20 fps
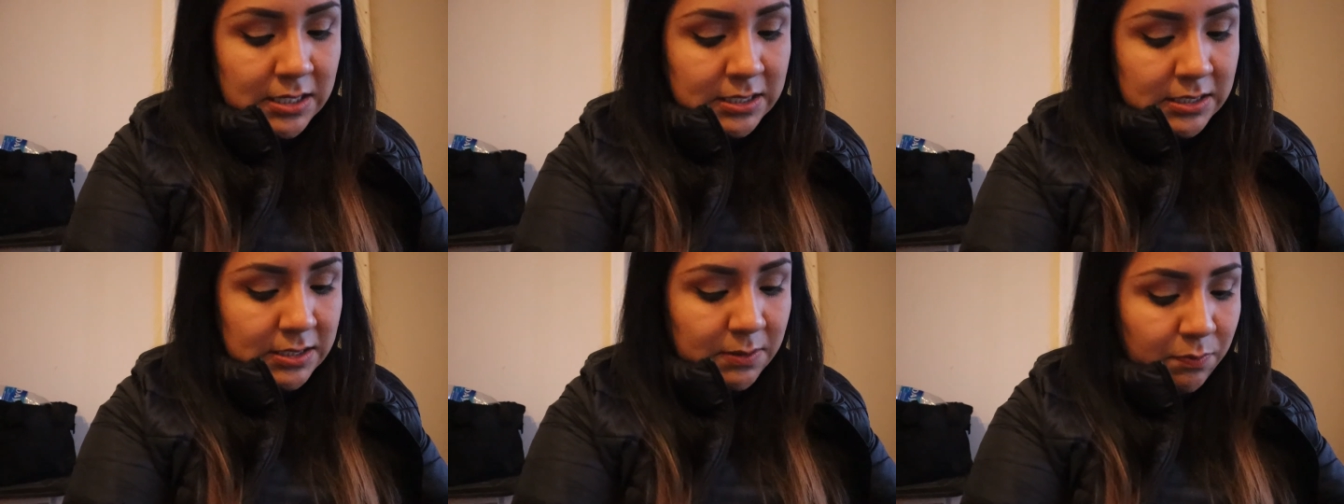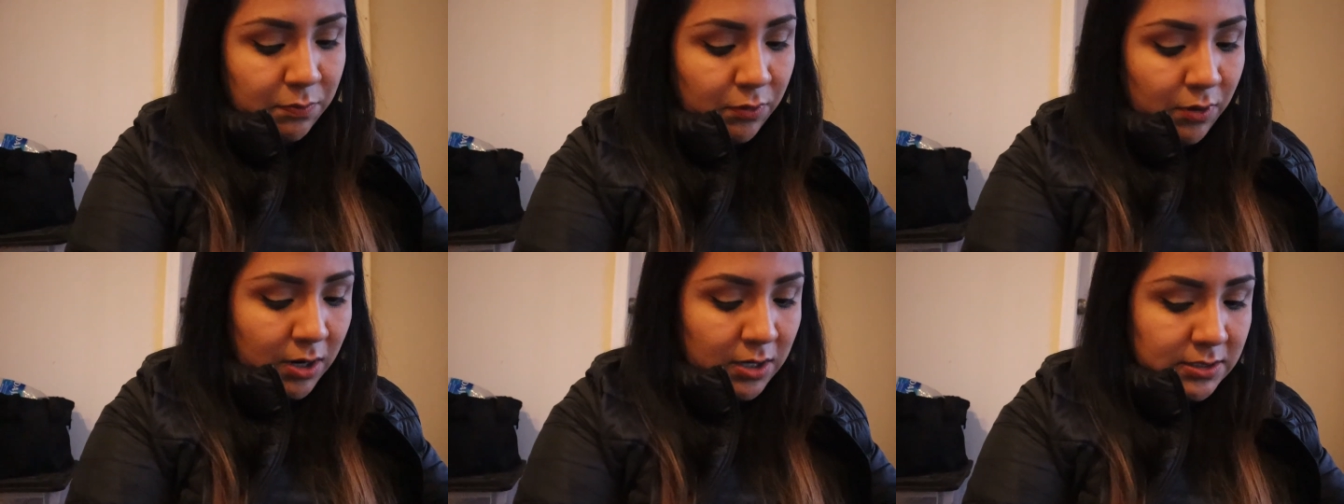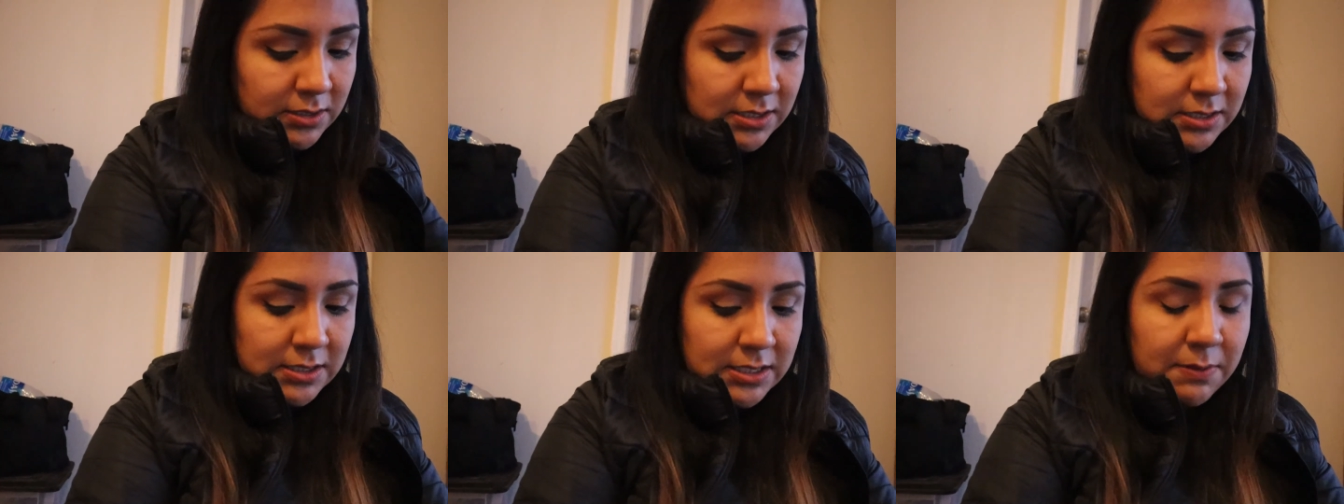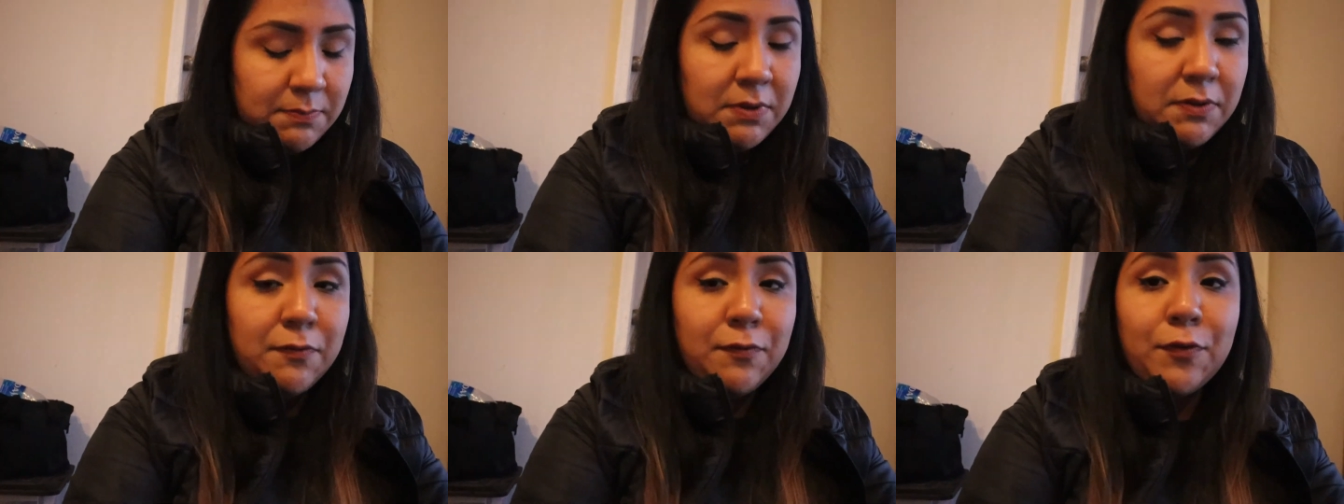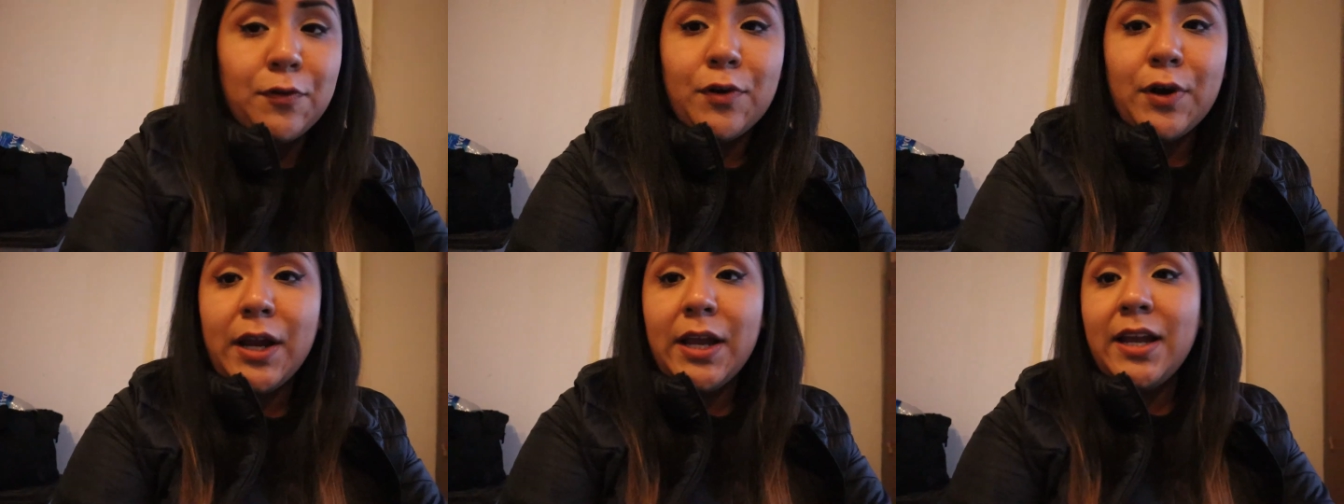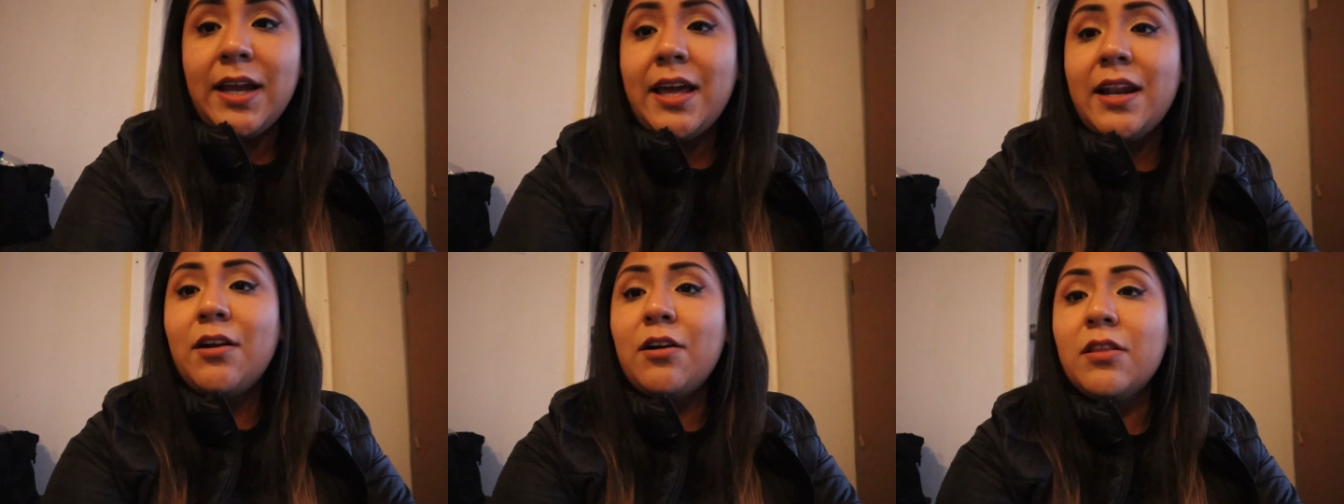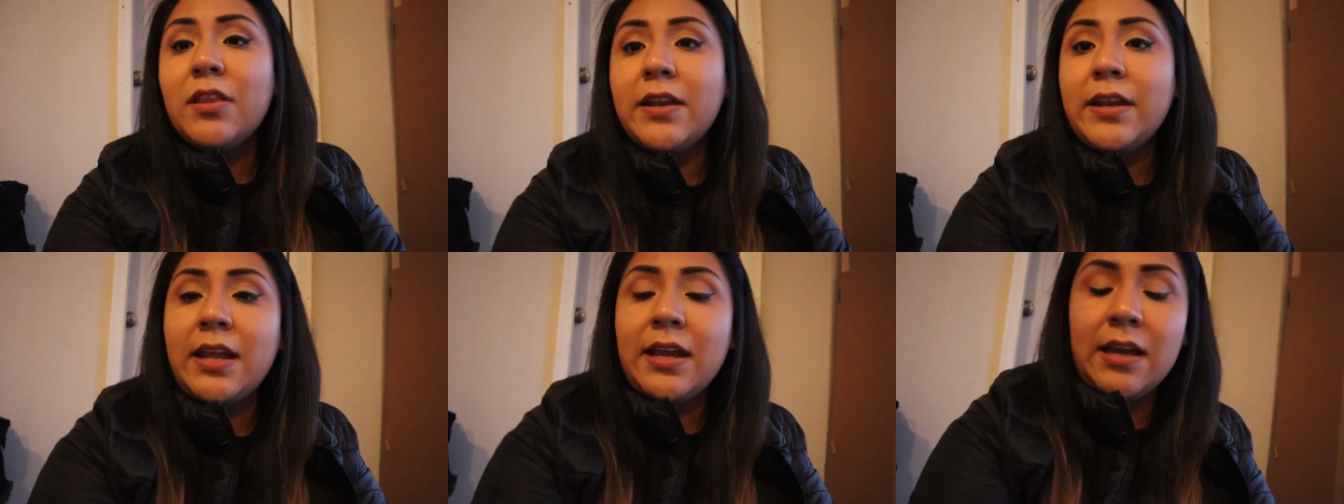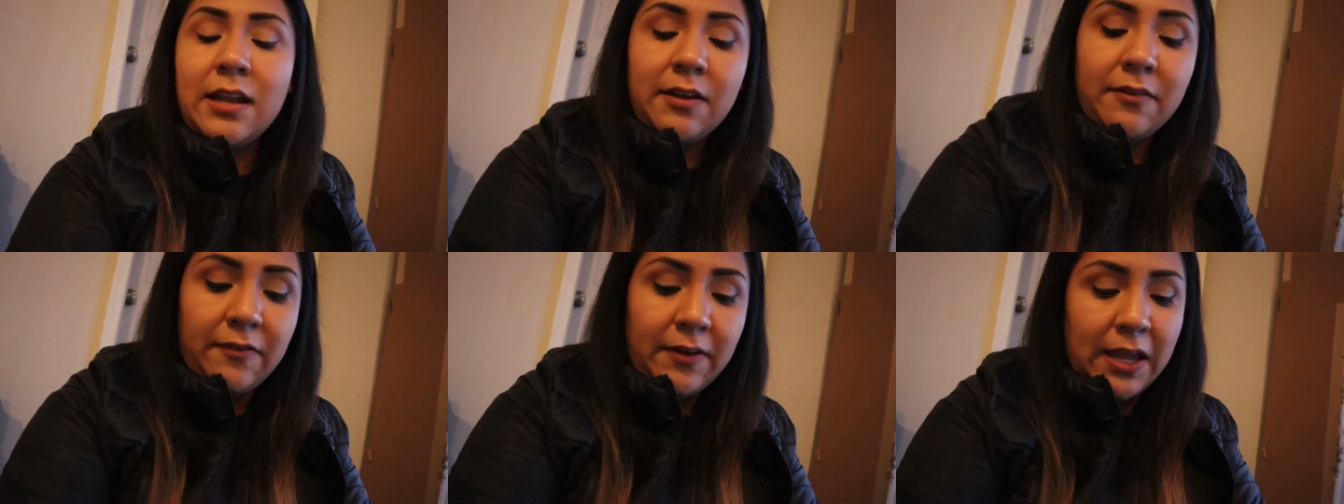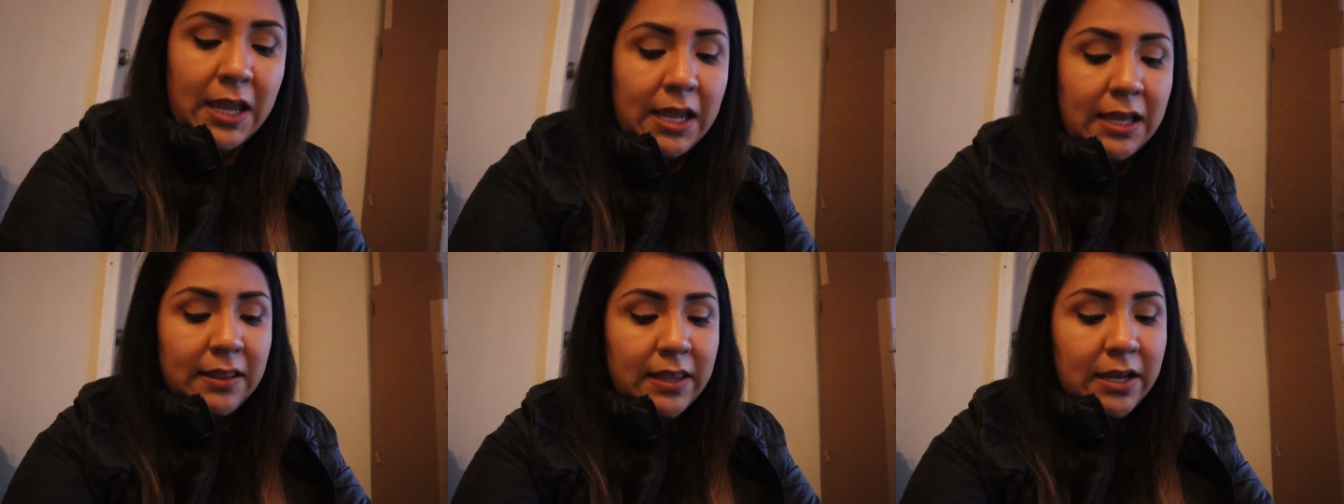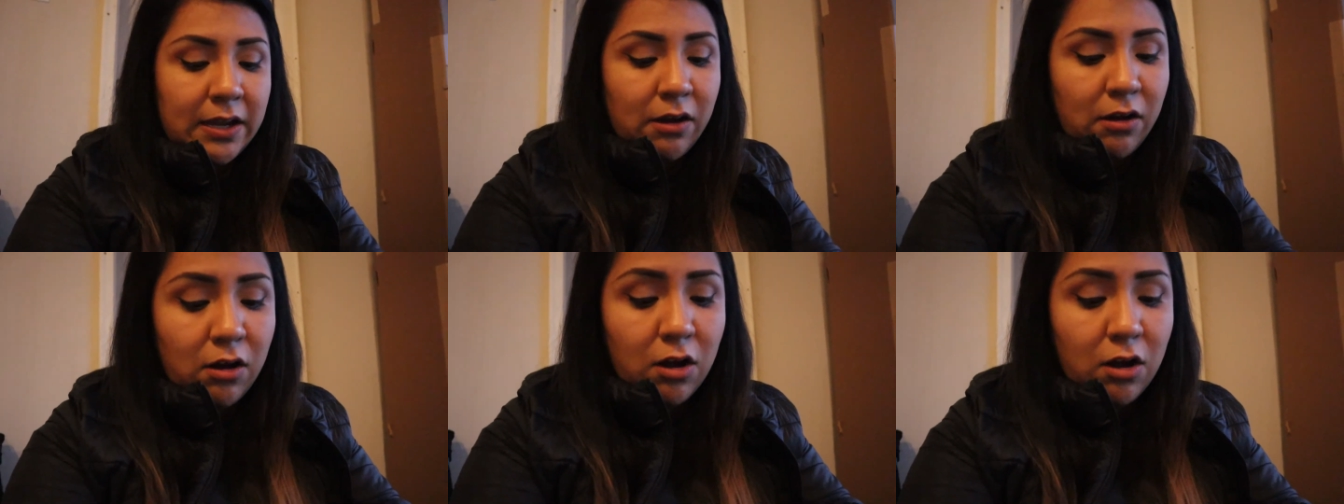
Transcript: it's a process and before i get all the negative hate like